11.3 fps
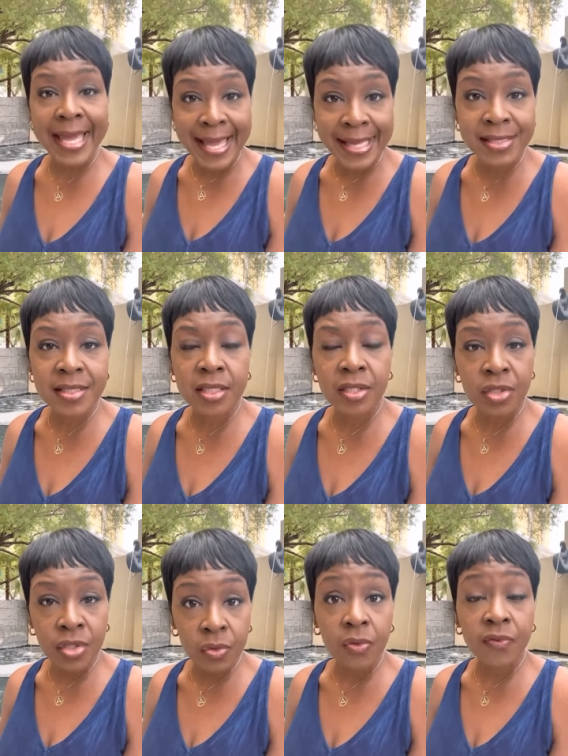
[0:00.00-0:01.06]
ask
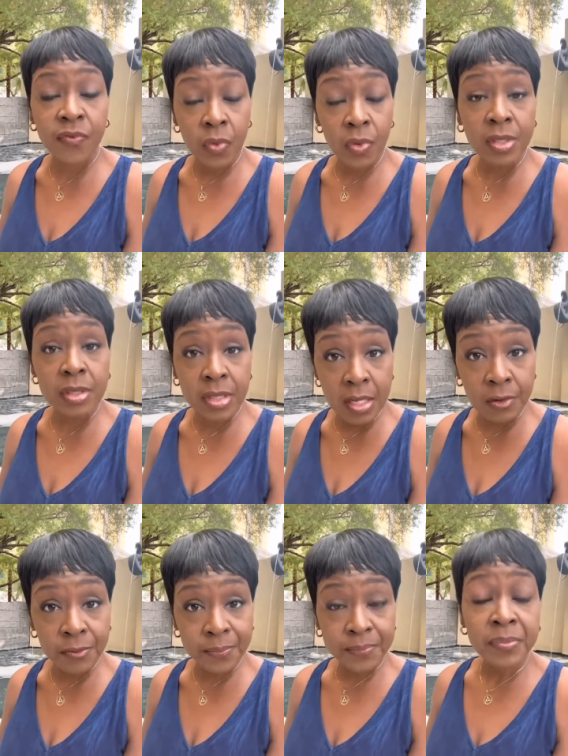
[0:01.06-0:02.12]
you for the loan.